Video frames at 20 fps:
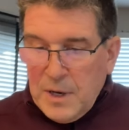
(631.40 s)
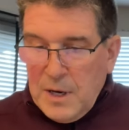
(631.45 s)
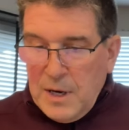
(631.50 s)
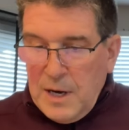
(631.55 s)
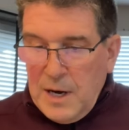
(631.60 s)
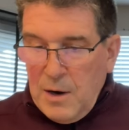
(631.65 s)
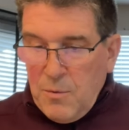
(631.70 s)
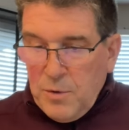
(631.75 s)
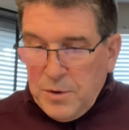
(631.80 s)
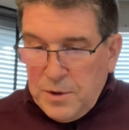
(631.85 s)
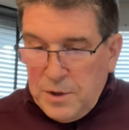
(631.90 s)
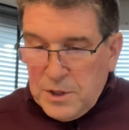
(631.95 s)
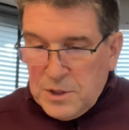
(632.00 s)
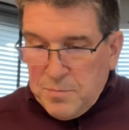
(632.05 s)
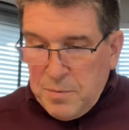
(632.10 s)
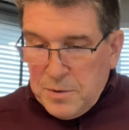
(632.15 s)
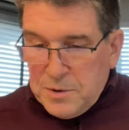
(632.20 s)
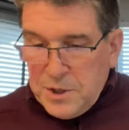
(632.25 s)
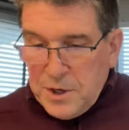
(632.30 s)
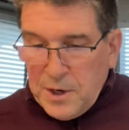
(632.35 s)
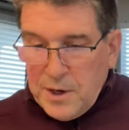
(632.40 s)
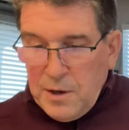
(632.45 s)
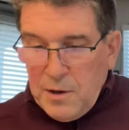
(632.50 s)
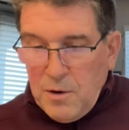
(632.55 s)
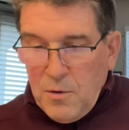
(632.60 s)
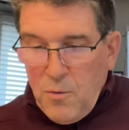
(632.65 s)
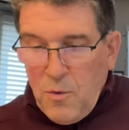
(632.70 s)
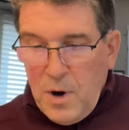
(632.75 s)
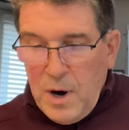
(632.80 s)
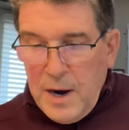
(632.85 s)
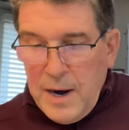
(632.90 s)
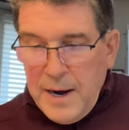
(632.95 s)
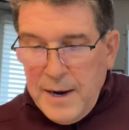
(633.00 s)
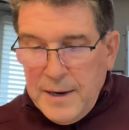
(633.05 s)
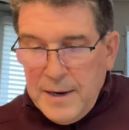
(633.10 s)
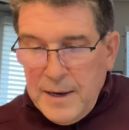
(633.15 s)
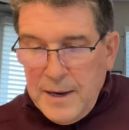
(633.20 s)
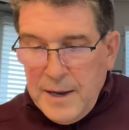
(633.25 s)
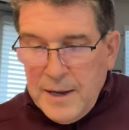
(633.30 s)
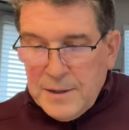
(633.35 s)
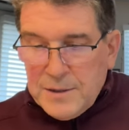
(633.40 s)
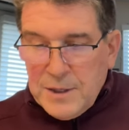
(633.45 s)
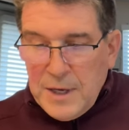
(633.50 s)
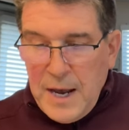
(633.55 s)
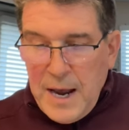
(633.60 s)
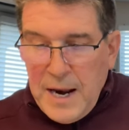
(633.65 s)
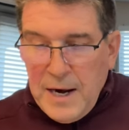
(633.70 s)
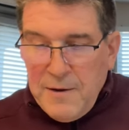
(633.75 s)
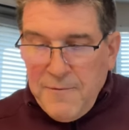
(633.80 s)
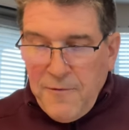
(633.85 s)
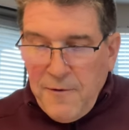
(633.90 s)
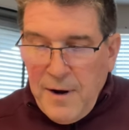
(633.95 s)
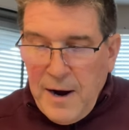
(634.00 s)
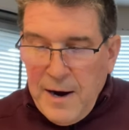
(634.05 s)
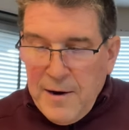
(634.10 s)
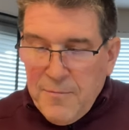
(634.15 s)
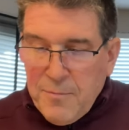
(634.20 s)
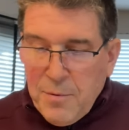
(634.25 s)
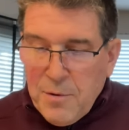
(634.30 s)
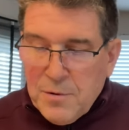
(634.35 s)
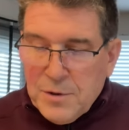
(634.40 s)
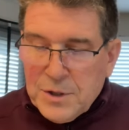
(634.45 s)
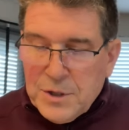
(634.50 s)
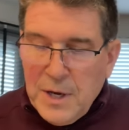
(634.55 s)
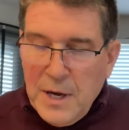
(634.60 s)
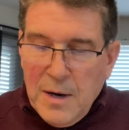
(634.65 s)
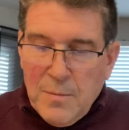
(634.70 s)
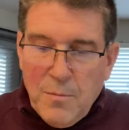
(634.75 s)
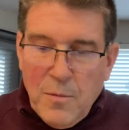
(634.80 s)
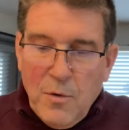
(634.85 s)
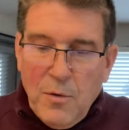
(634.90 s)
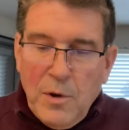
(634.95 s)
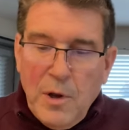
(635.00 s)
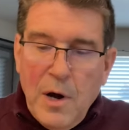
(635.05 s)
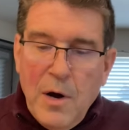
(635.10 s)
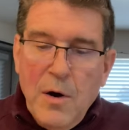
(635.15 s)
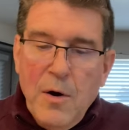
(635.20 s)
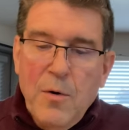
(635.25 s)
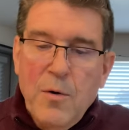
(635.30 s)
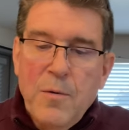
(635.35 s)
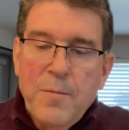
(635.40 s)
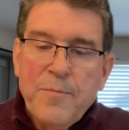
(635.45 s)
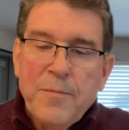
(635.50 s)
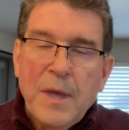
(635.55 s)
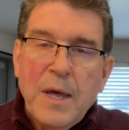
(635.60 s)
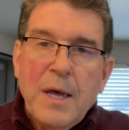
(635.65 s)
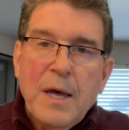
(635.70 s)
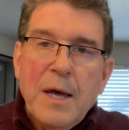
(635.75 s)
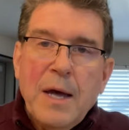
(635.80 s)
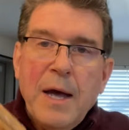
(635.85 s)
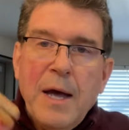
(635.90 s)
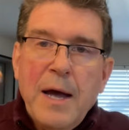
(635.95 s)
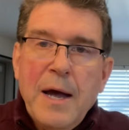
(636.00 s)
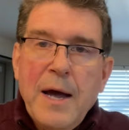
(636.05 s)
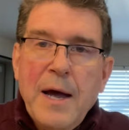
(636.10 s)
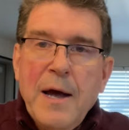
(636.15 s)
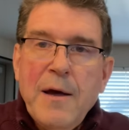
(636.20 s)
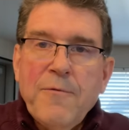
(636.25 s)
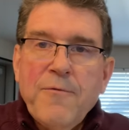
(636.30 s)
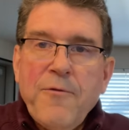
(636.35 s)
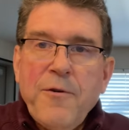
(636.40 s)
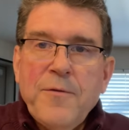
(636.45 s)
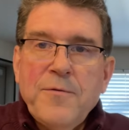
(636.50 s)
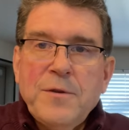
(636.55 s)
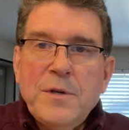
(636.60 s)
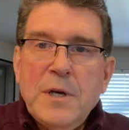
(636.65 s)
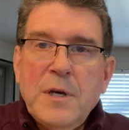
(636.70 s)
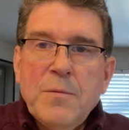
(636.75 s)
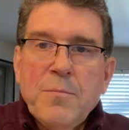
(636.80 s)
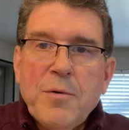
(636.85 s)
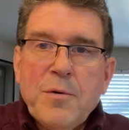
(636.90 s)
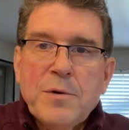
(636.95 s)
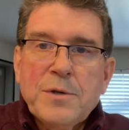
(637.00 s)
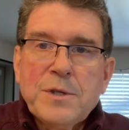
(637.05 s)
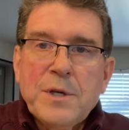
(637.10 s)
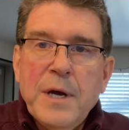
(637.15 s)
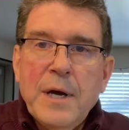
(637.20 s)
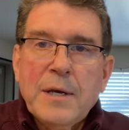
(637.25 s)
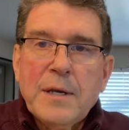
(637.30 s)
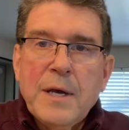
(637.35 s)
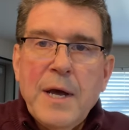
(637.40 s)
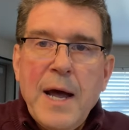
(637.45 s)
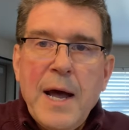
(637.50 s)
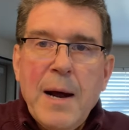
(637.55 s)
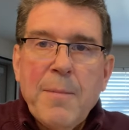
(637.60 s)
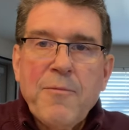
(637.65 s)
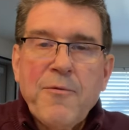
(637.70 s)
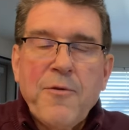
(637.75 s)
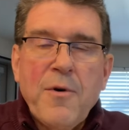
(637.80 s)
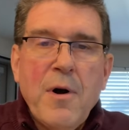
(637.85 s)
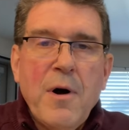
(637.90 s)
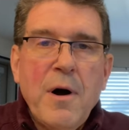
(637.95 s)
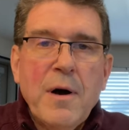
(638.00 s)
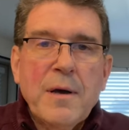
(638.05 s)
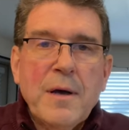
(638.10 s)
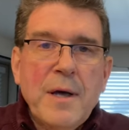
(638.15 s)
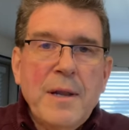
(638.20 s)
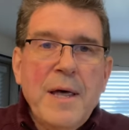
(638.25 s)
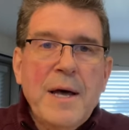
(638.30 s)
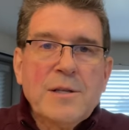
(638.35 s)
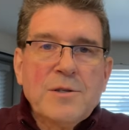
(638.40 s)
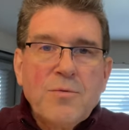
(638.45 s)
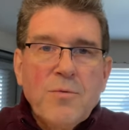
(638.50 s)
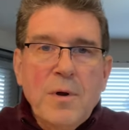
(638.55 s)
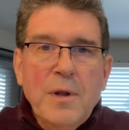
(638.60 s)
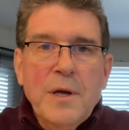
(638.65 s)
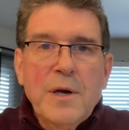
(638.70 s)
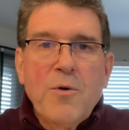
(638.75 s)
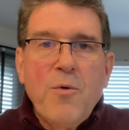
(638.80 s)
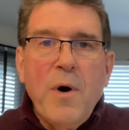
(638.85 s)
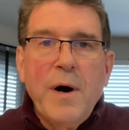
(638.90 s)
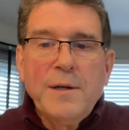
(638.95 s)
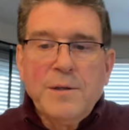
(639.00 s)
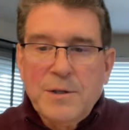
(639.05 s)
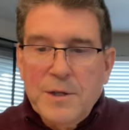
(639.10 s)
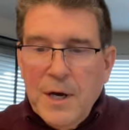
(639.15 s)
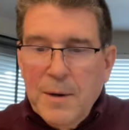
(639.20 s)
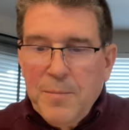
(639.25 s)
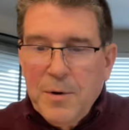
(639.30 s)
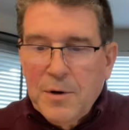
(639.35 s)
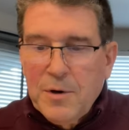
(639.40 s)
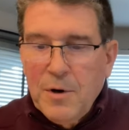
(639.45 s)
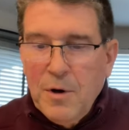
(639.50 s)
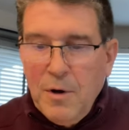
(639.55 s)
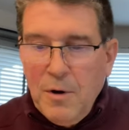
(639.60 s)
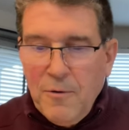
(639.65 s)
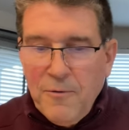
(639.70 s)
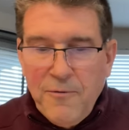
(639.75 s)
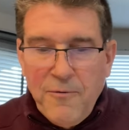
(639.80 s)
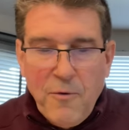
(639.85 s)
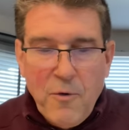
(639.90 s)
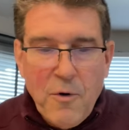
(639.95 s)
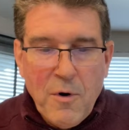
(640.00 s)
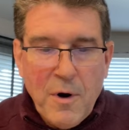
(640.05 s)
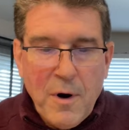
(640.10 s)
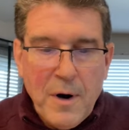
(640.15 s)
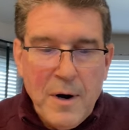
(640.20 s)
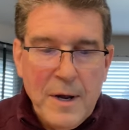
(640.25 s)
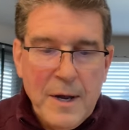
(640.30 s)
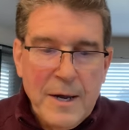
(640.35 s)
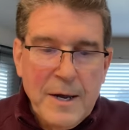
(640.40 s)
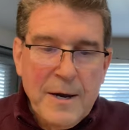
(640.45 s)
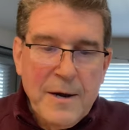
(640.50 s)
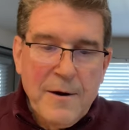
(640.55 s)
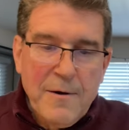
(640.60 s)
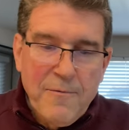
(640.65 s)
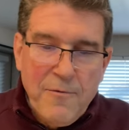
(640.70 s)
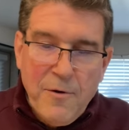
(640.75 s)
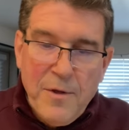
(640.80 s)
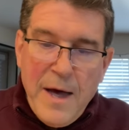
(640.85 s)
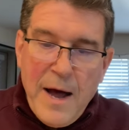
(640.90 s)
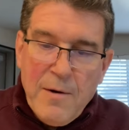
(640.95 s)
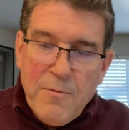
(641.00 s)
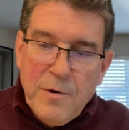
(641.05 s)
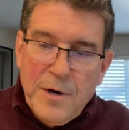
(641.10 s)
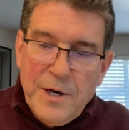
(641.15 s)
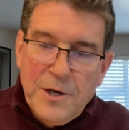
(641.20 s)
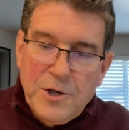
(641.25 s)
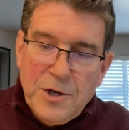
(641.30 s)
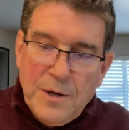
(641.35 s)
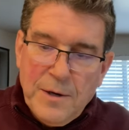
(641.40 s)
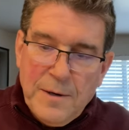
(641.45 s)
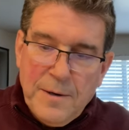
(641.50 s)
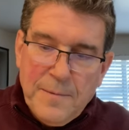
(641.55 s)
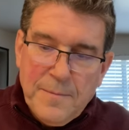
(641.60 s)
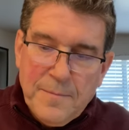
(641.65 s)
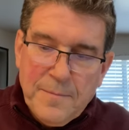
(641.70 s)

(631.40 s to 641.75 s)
With this particular wine, it's 85% Merlot and 15% Cab Franc, and that's really quite typical for that region.